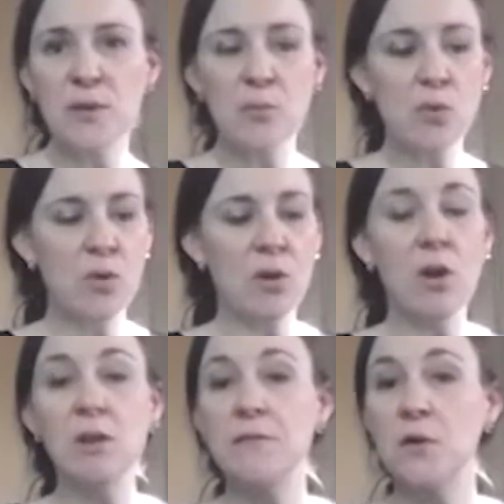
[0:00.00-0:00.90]
want to pour
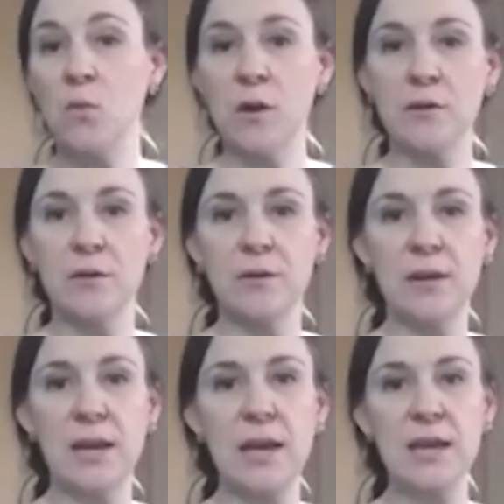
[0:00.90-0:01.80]
all of the water
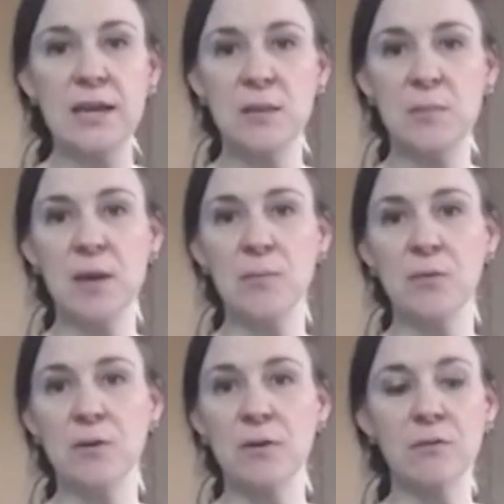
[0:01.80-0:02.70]
and the
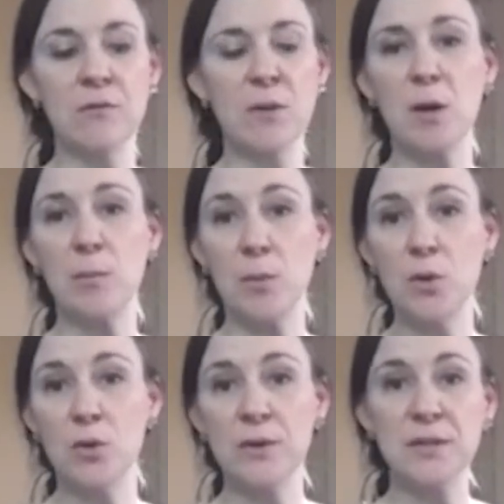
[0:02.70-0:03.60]
paper from our
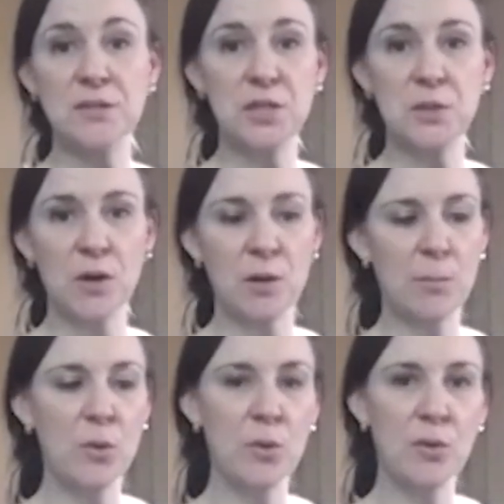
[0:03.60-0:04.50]
bowl into our
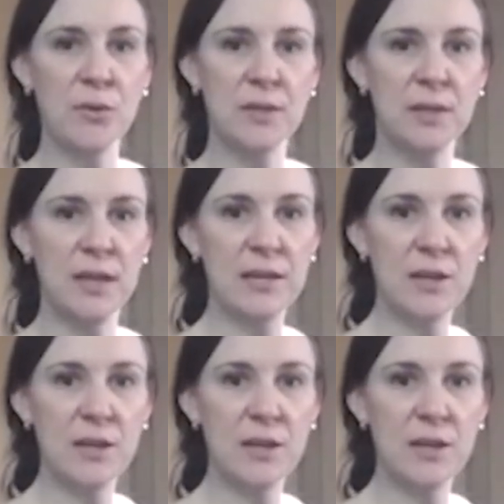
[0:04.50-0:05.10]
mold and